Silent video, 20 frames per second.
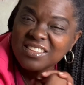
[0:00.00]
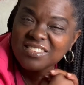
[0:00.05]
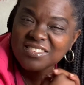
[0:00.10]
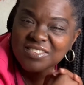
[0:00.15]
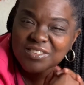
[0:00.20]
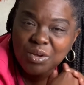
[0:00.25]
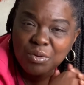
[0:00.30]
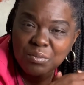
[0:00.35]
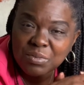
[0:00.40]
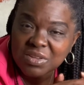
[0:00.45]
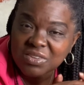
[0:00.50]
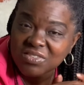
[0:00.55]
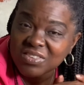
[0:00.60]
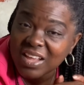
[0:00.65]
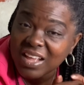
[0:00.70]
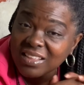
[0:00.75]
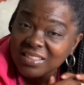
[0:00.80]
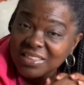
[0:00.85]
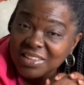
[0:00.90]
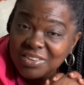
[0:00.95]
so much
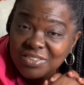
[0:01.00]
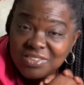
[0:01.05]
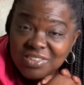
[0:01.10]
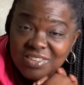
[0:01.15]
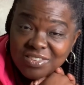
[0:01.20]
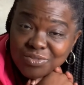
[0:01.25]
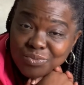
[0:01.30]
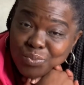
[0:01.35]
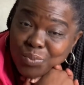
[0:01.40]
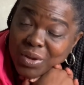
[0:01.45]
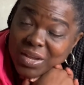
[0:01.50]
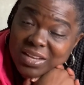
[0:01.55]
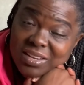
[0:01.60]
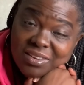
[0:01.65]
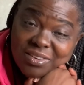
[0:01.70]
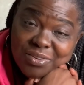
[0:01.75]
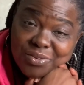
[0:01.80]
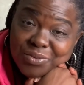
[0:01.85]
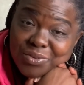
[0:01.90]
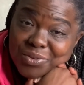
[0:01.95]
out there just
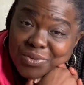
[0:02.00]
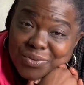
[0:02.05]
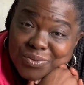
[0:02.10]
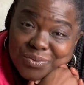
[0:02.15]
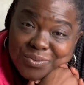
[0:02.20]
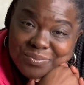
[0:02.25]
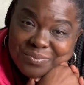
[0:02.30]
waiting on you.